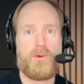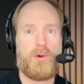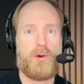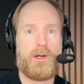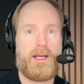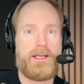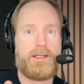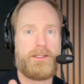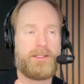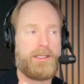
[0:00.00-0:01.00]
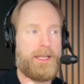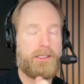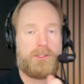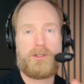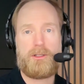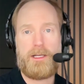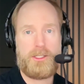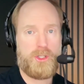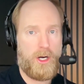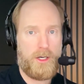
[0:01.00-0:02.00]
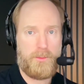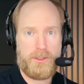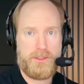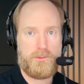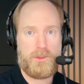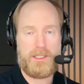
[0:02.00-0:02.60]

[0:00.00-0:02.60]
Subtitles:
or as an external HR person